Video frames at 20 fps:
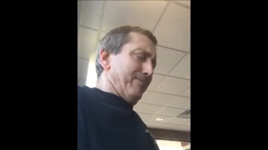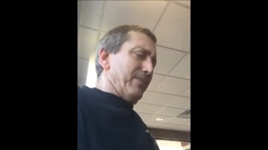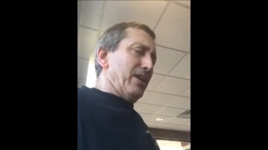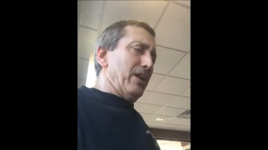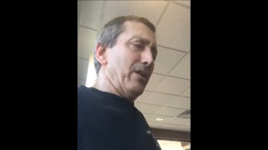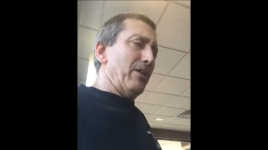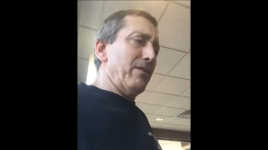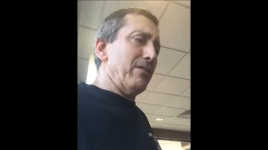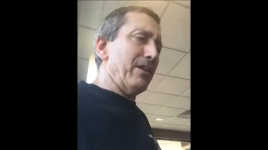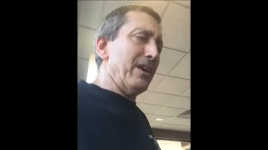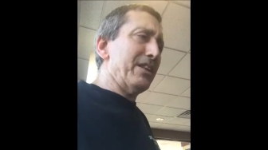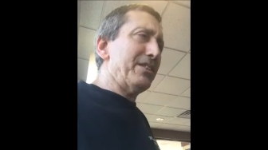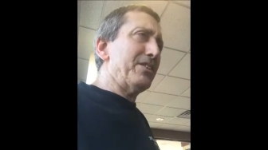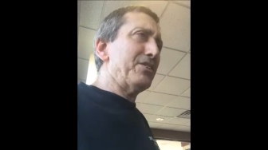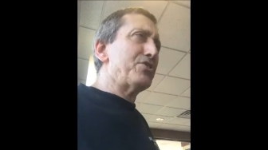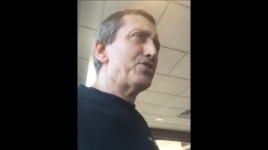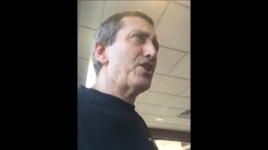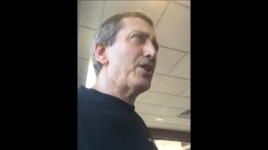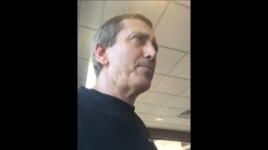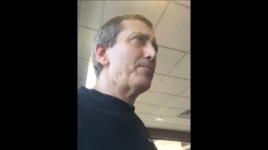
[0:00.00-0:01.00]
you know, get
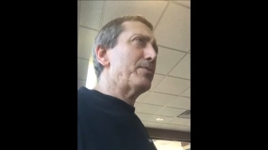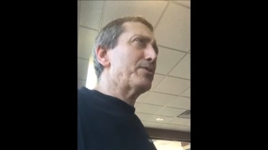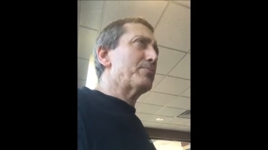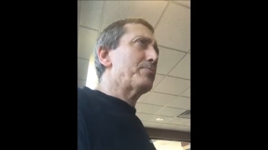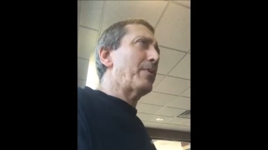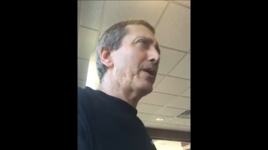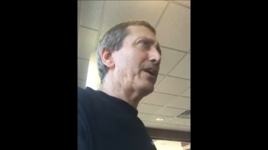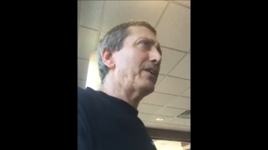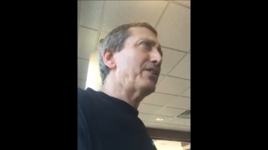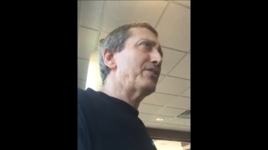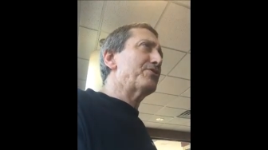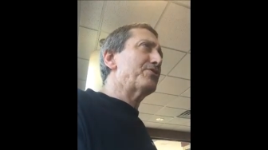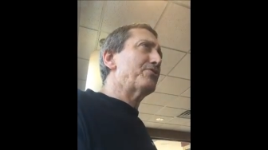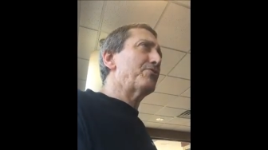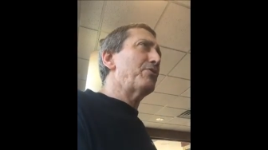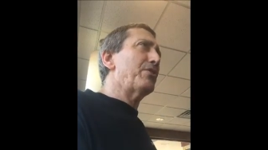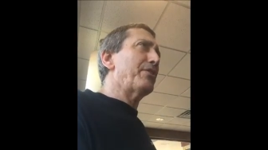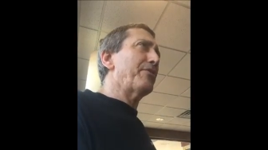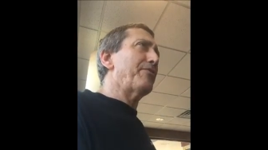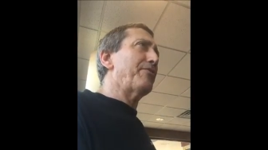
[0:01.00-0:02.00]
the cheapest bathing
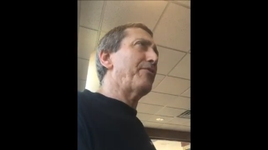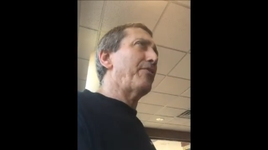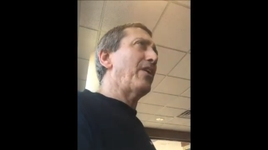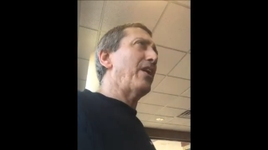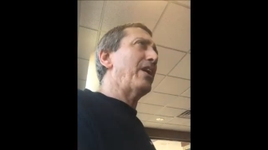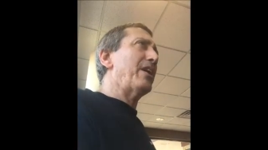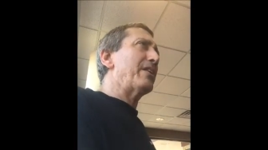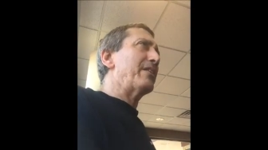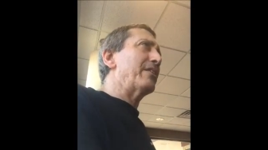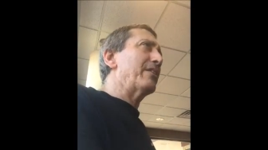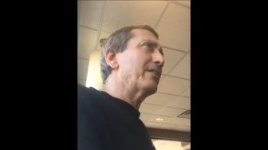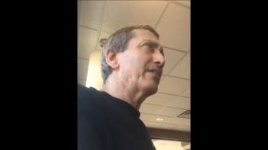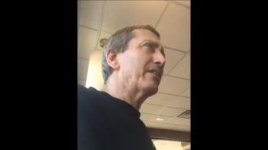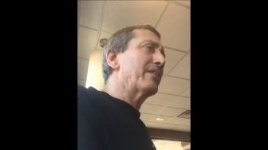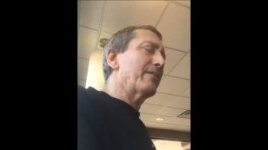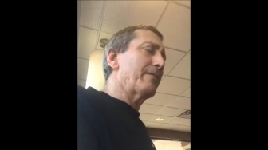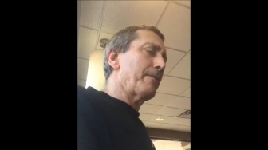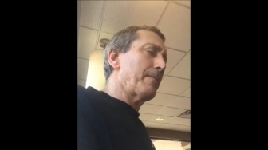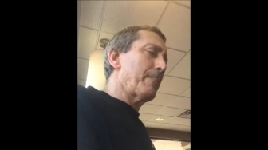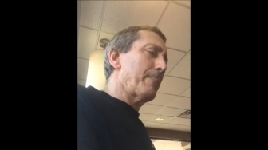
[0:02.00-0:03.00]
suit you can find. should
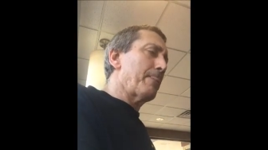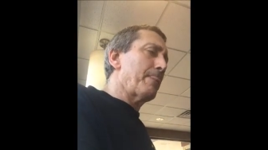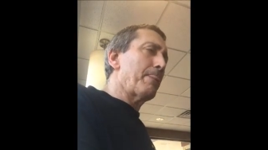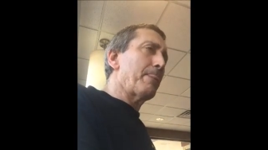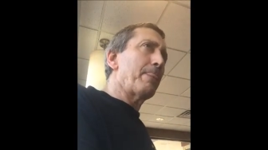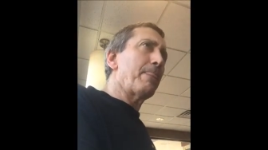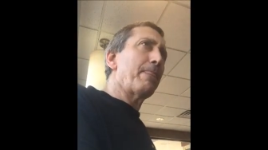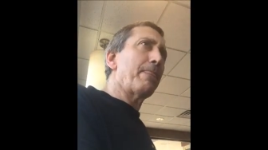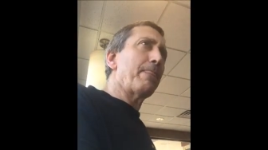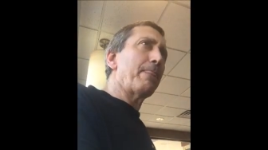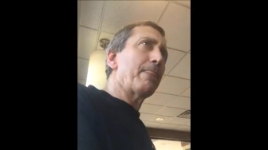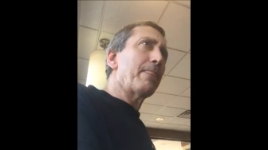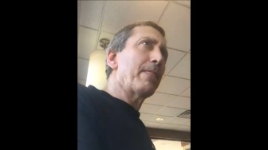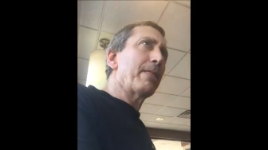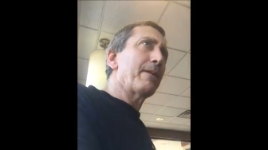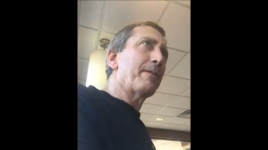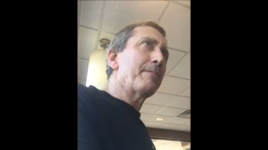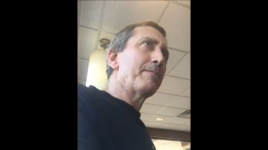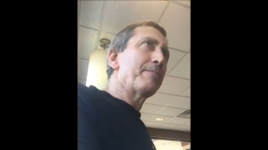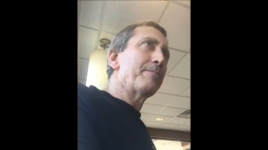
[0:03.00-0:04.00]
just go in naked. Nobody
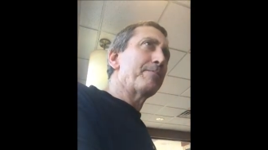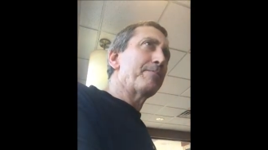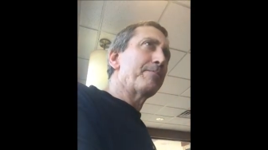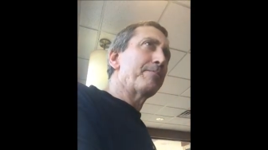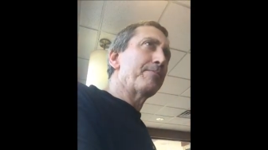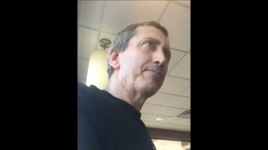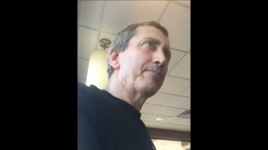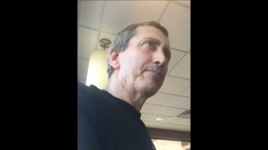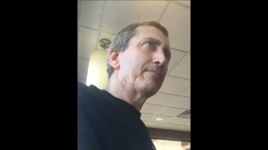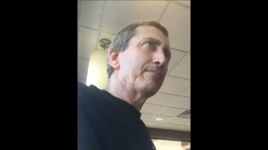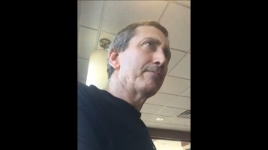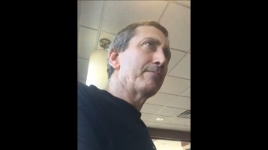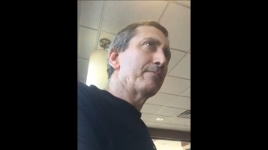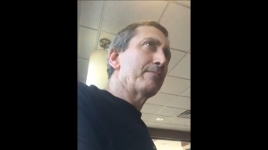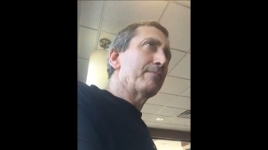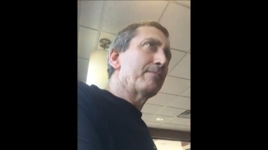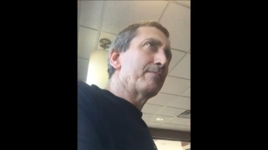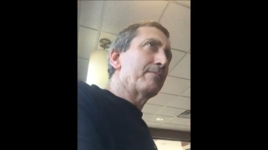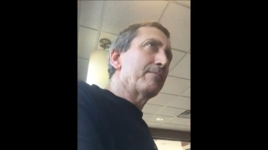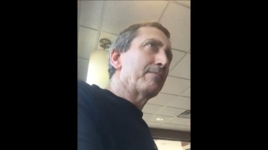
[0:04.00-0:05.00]
cares.
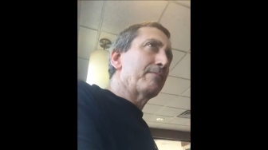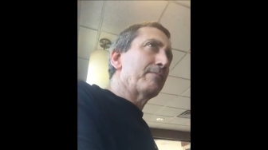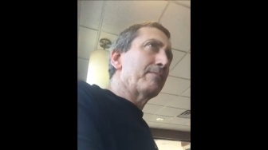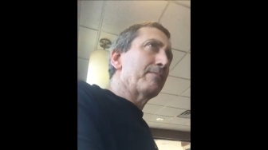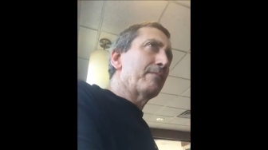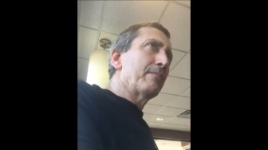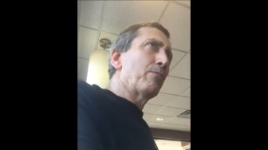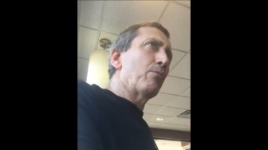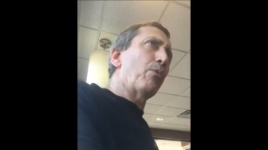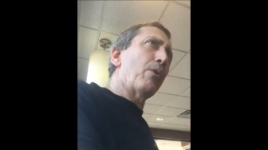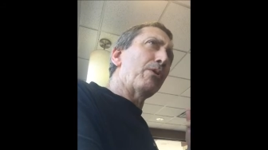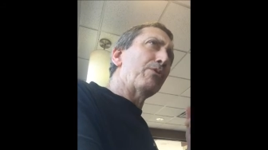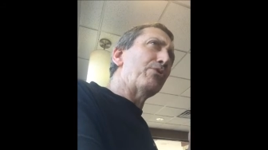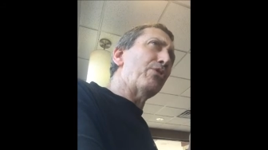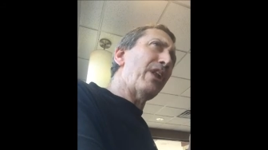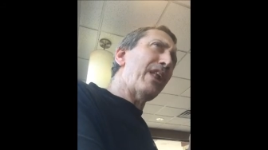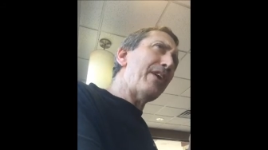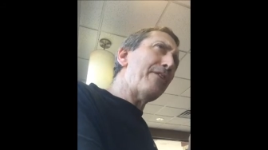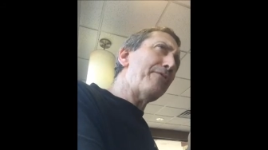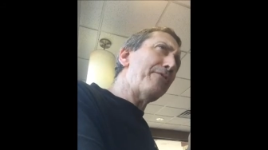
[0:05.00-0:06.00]

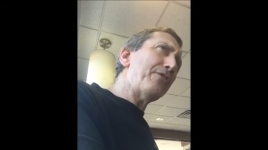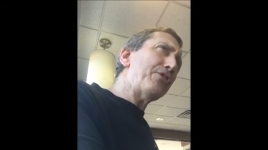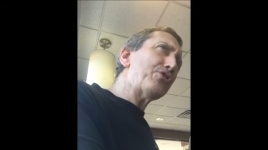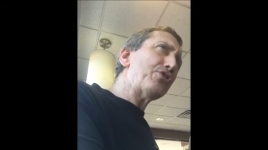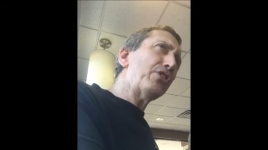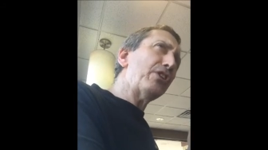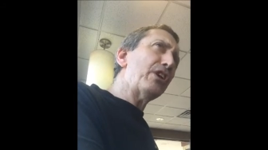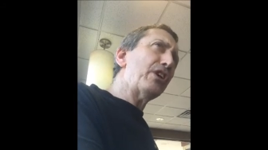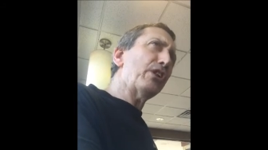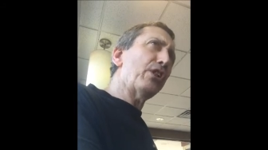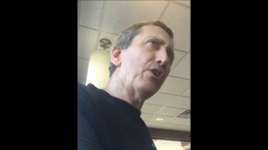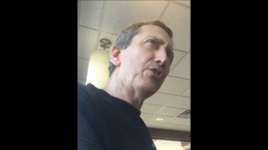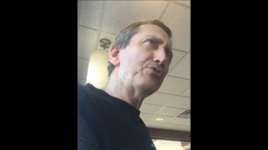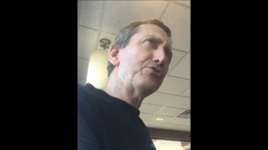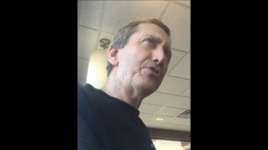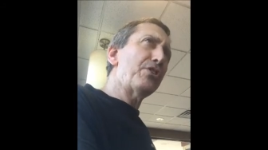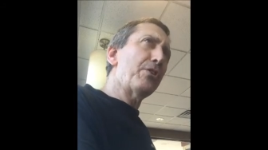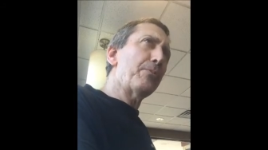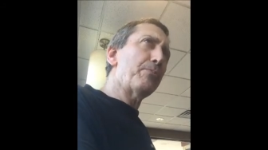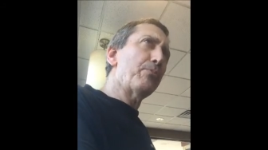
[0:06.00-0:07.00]
Do they officially
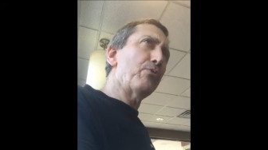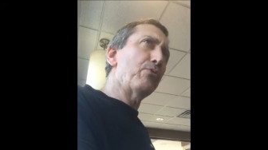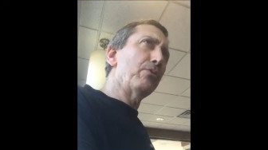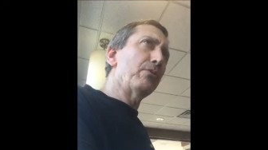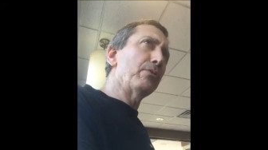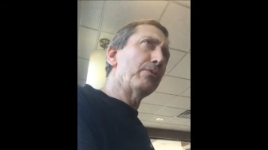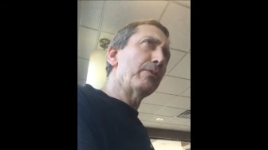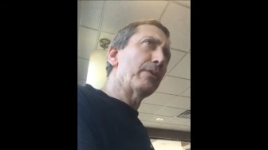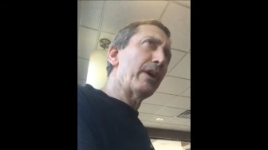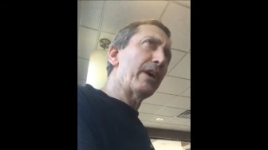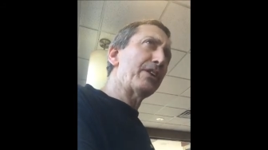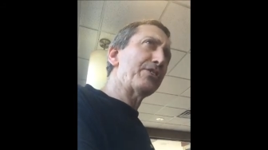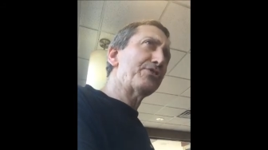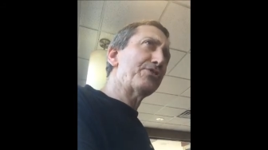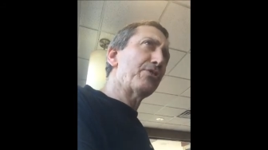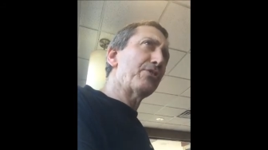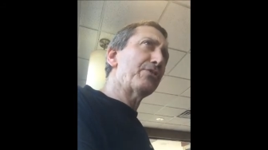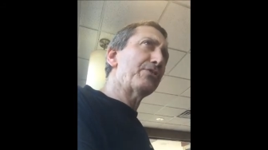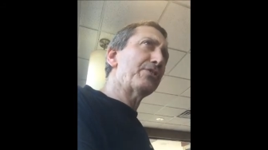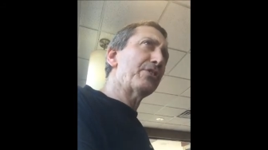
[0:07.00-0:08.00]
close their pool at a
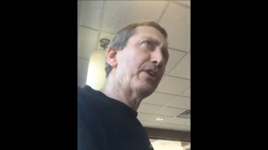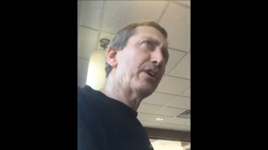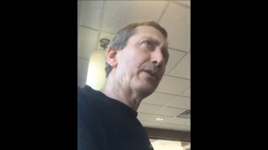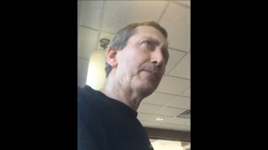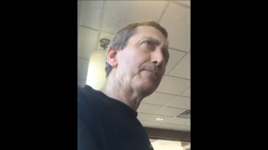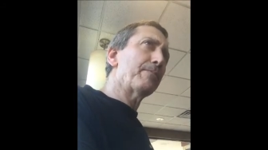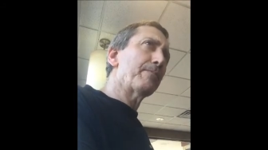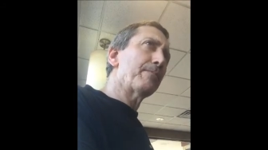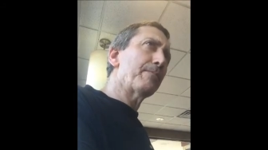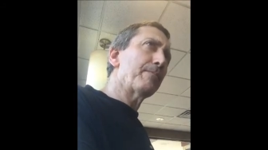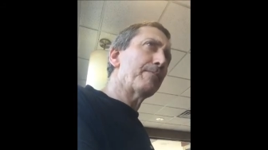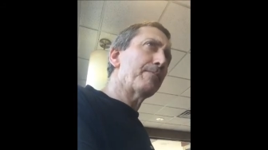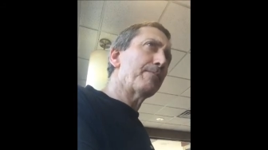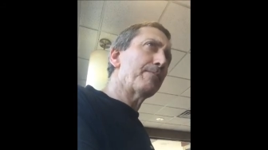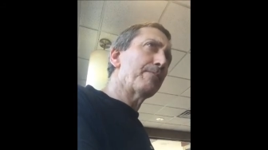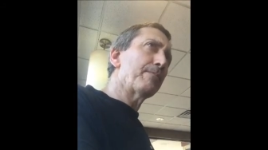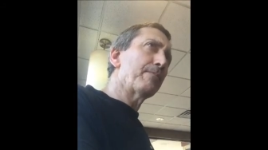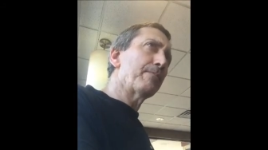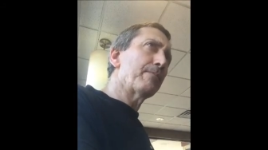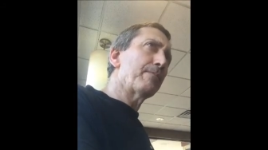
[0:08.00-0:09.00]
certain time? Yeah,
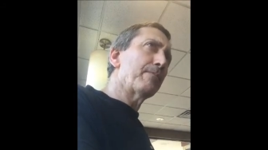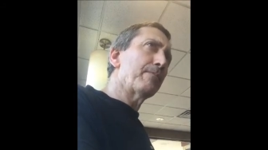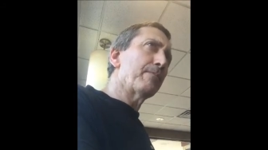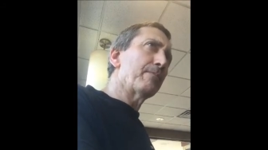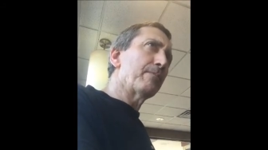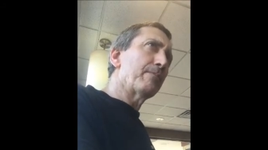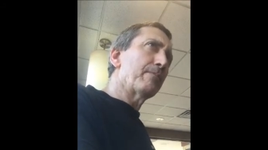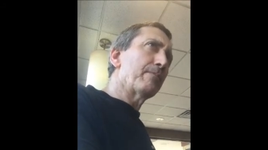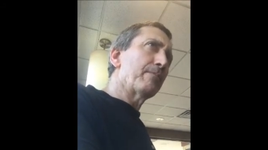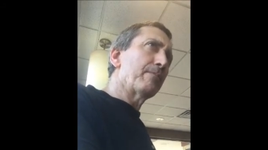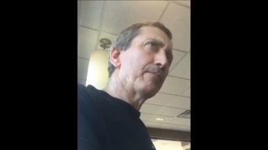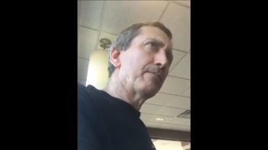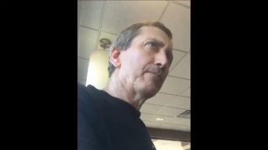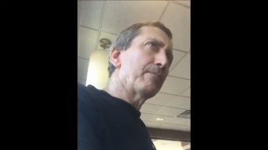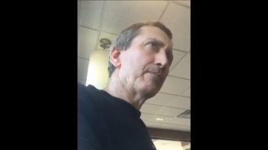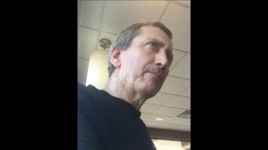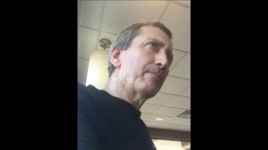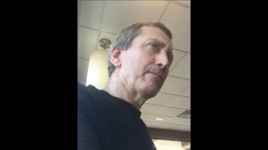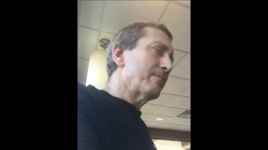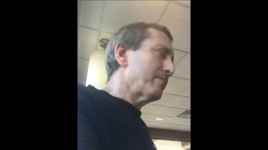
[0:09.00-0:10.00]
nine, I think it's 9 to
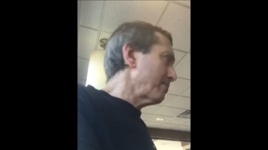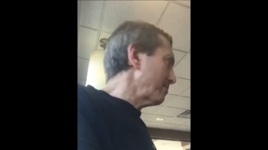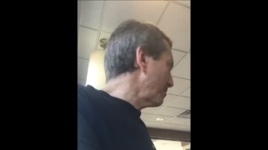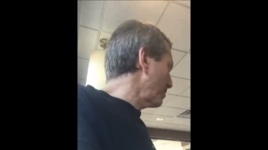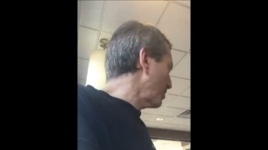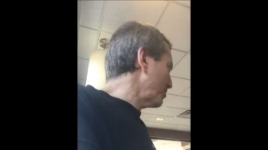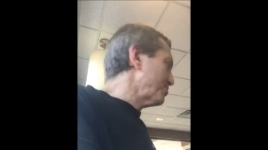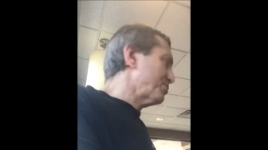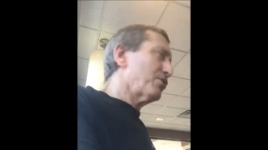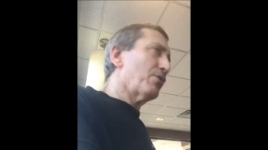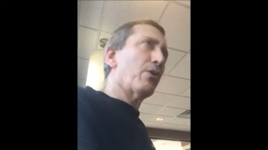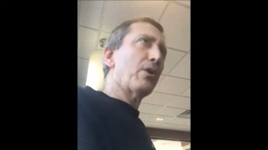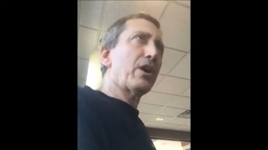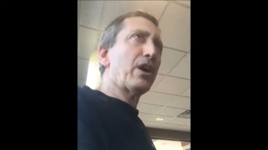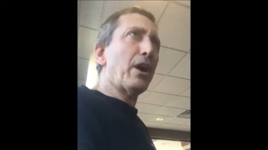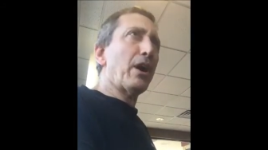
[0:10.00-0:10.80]
9. Also, oh,